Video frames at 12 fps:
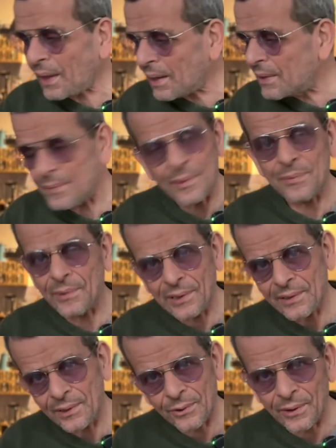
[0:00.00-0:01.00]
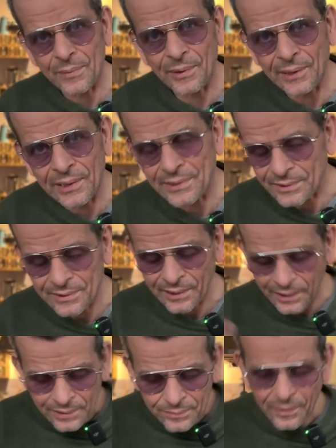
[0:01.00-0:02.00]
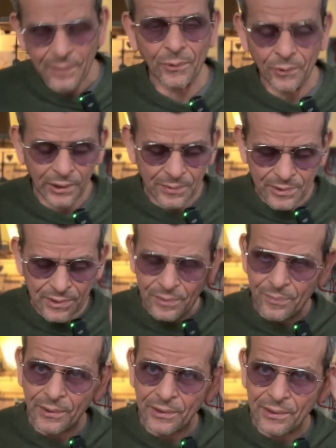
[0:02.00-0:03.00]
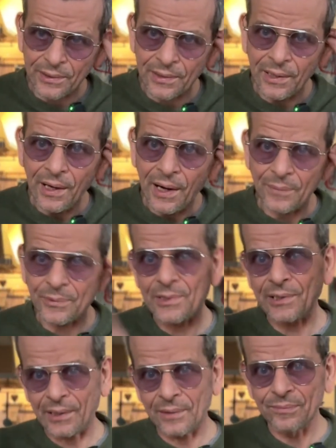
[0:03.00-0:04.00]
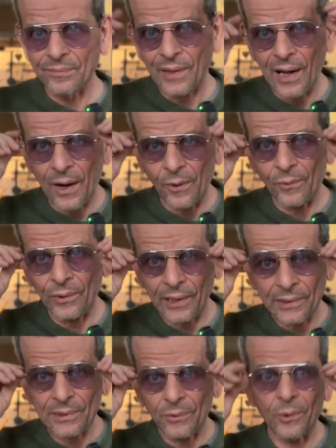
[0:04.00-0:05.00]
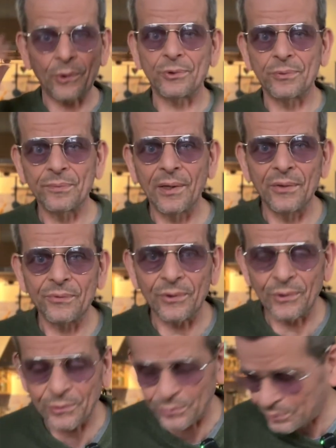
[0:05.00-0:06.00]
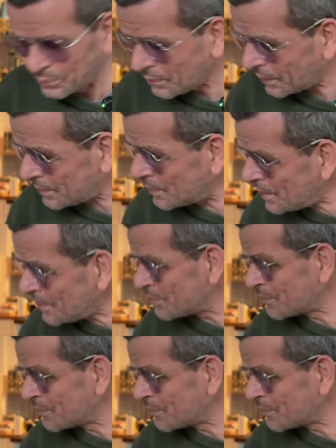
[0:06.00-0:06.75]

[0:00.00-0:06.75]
There may be in other applications. Again, I'm no chemist, but I'm just saying how it actually works for you and me.